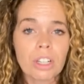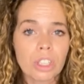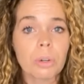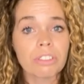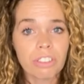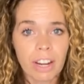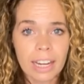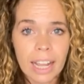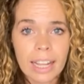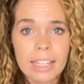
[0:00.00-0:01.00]
So if
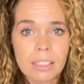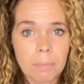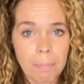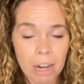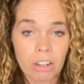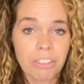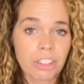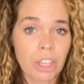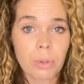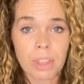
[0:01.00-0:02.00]
reading is better for
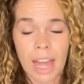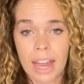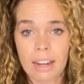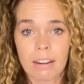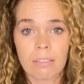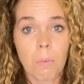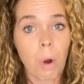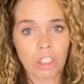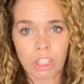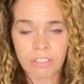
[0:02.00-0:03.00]
you than
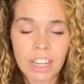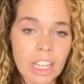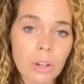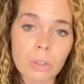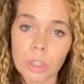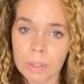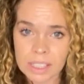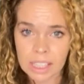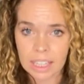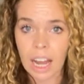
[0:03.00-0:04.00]
watching videos, you can
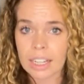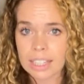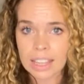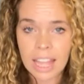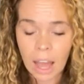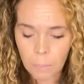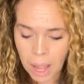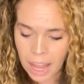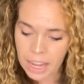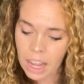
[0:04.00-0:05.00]
see the content that
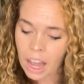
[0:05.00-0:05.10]
way.